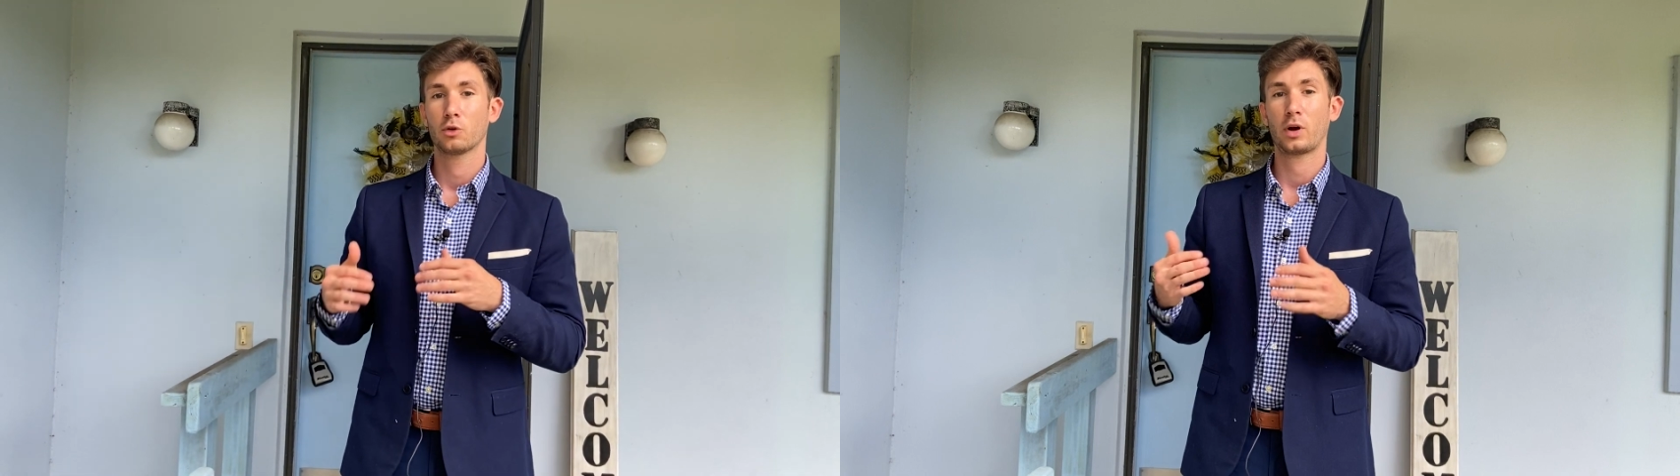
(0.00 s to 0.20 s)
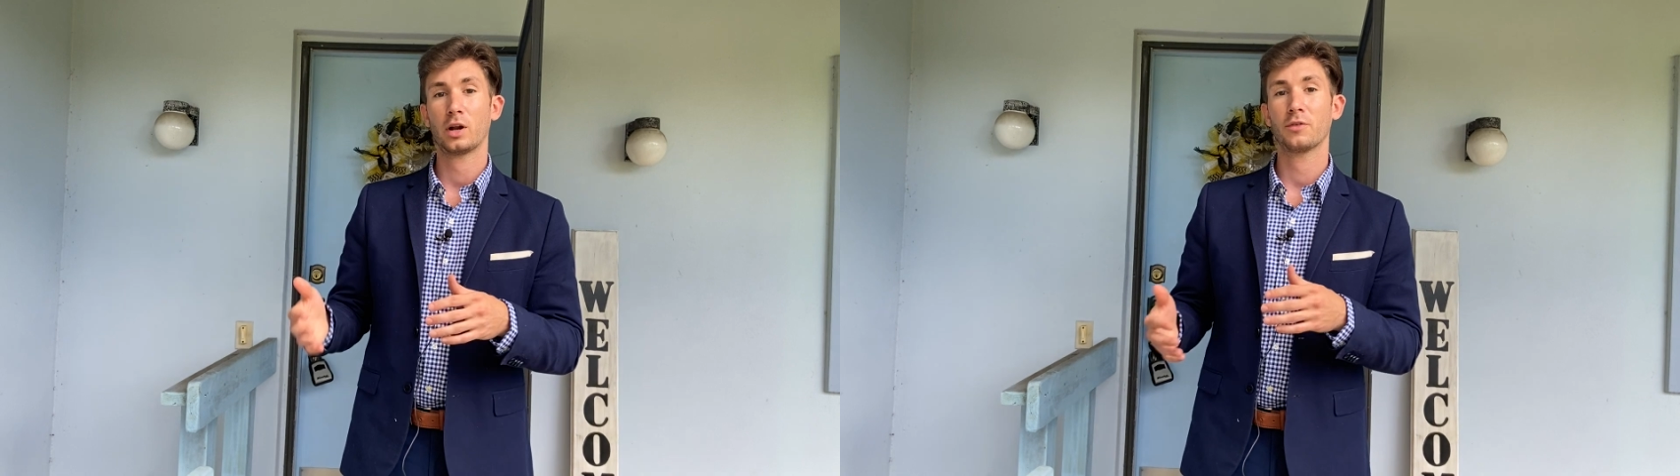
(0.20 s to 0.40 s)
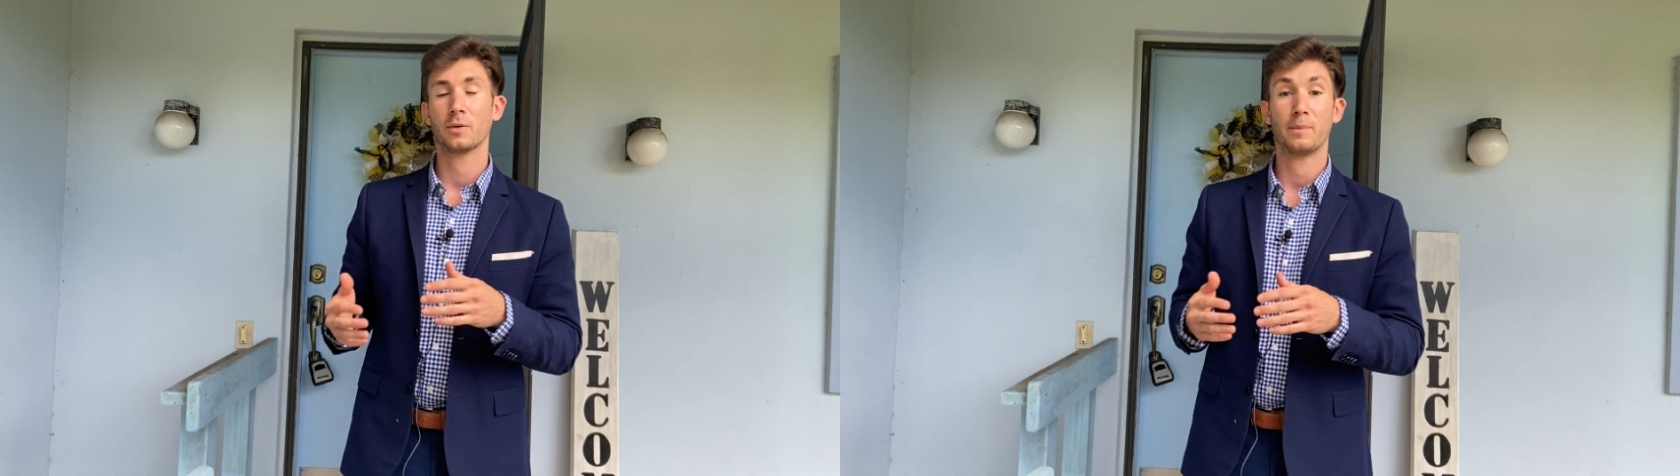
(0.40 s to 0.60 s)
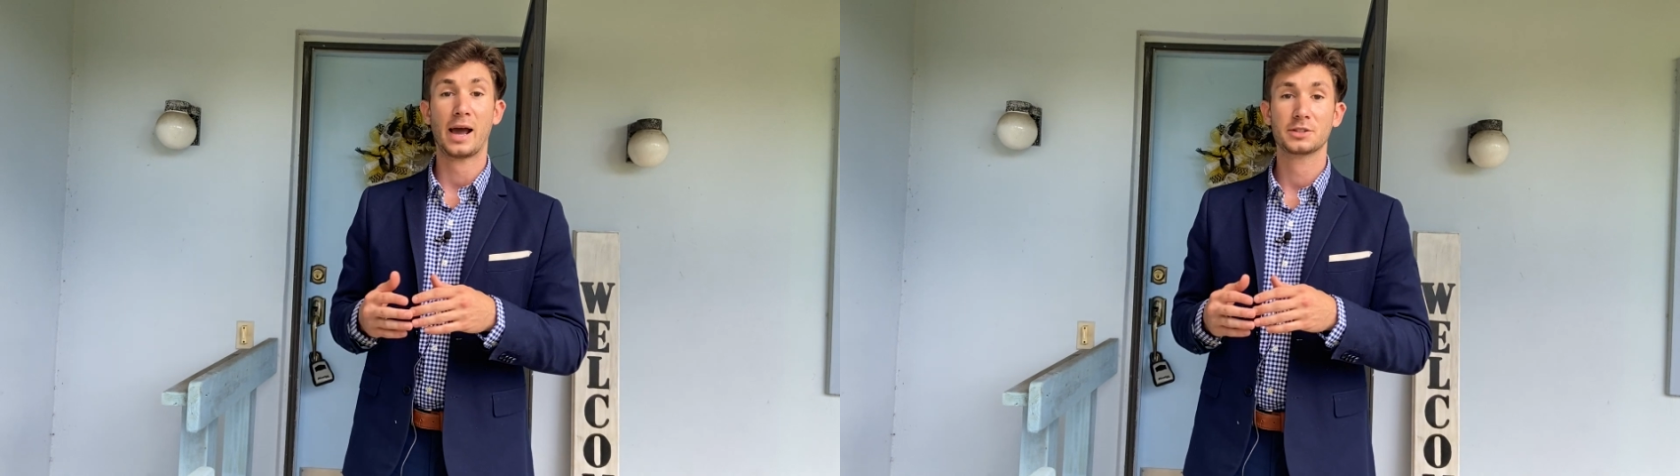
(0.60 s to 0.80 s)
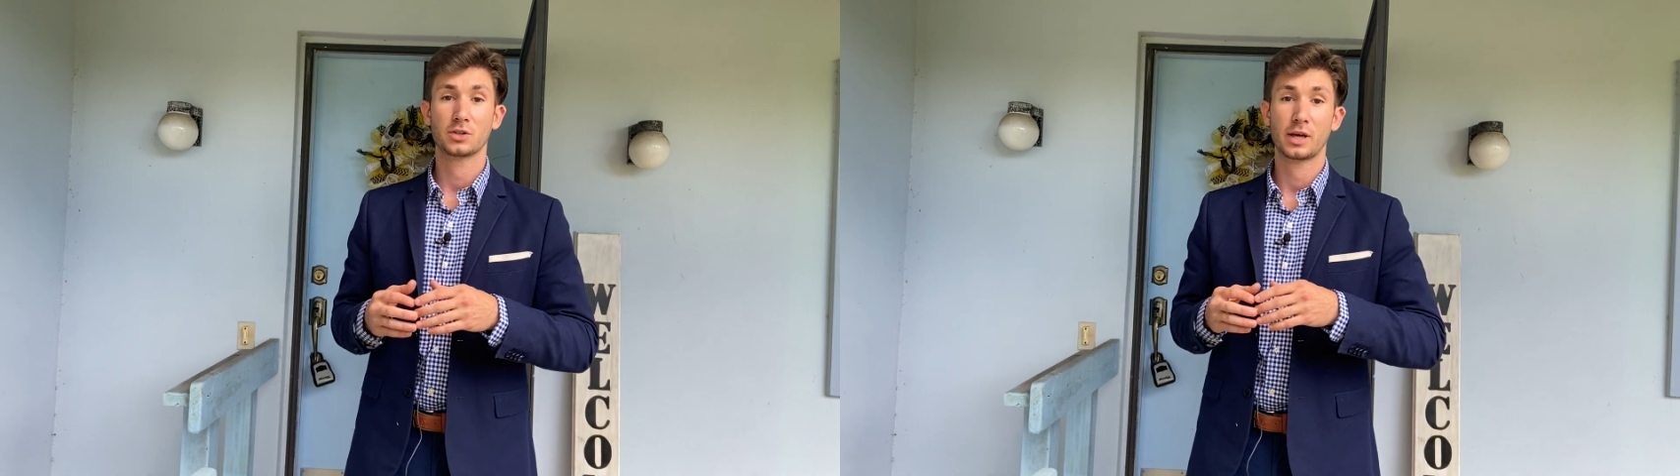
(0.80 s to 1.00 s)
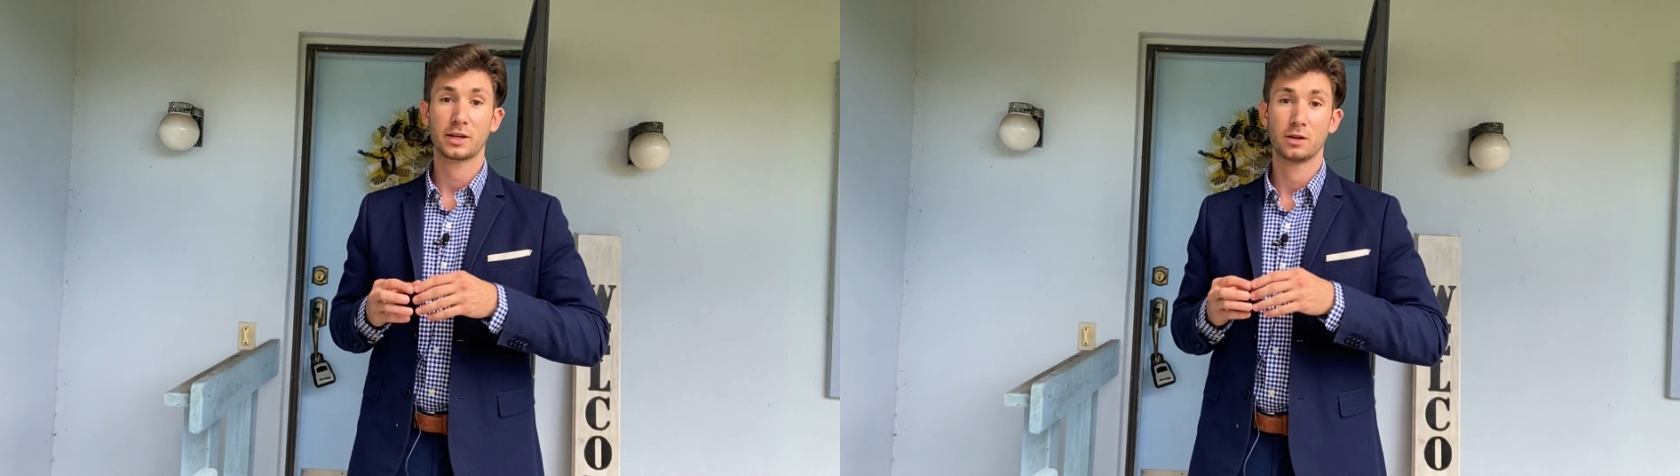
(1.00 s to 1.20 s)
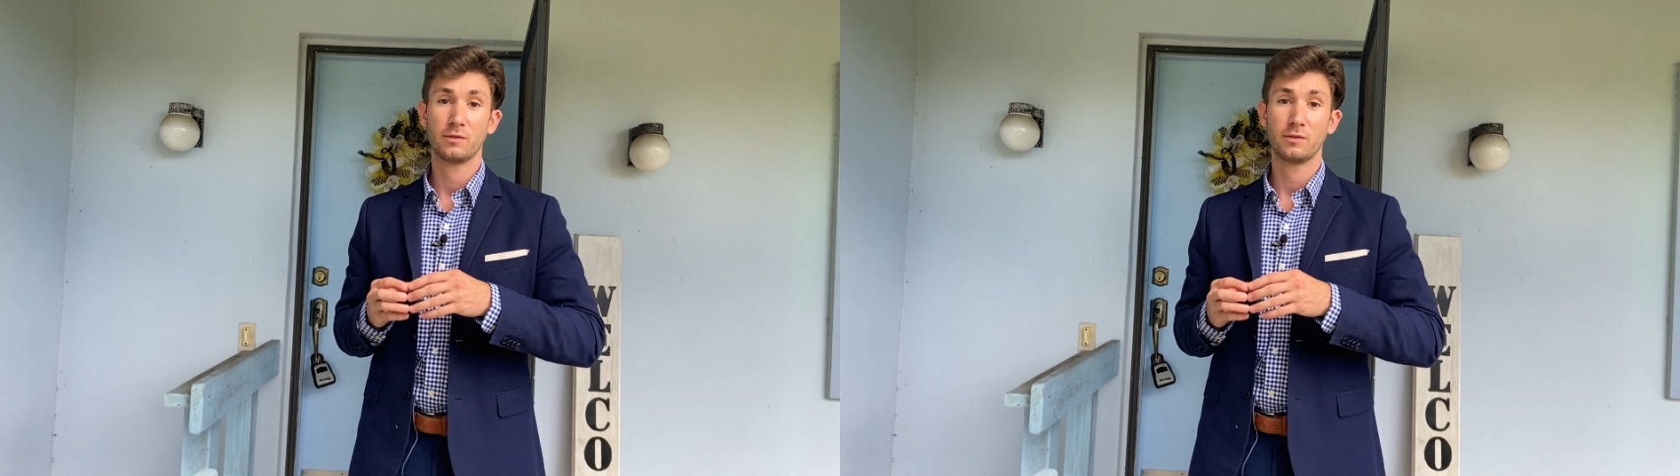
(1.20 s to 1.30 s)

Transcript: right off the bat so that I could